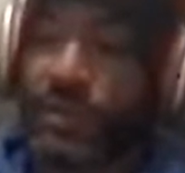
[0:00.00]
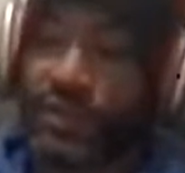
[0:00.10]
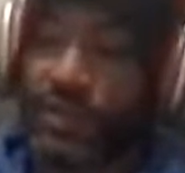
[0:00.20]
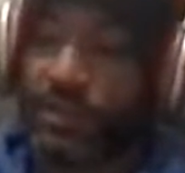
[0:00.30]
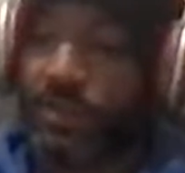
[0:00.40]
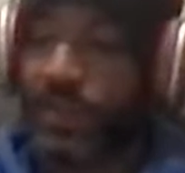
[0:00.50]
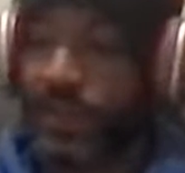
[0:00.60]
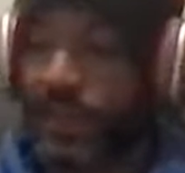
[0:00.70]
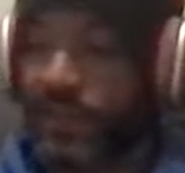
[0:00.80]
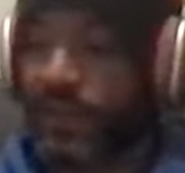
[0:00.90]
Jim, and
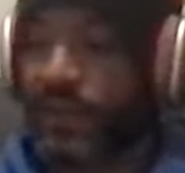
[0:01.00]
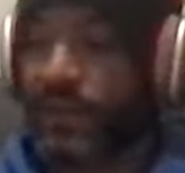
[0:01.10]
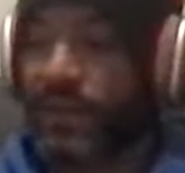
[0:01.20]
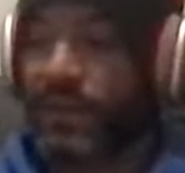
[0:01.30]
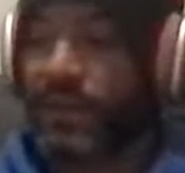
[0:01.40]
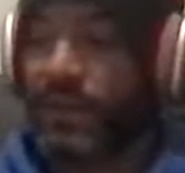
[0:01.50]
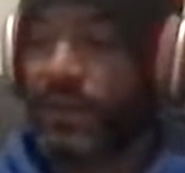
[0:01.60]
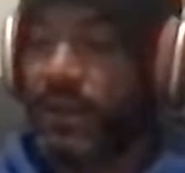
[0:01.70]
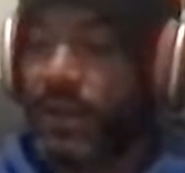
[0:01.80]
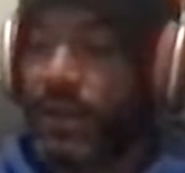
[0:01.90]
Nick.
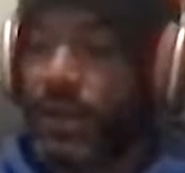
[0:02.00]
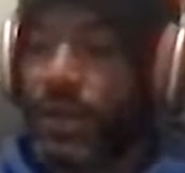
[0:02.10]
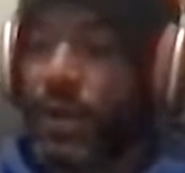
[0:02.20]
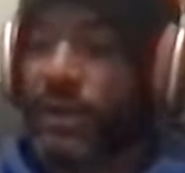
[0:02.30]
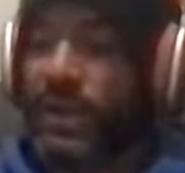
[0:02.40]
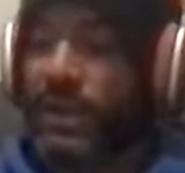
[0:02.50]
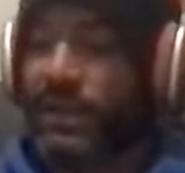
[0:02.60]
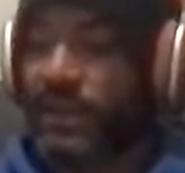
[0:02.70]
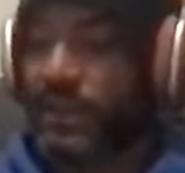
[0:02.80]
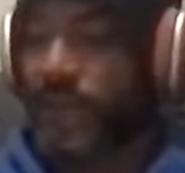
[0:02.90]
Card counting and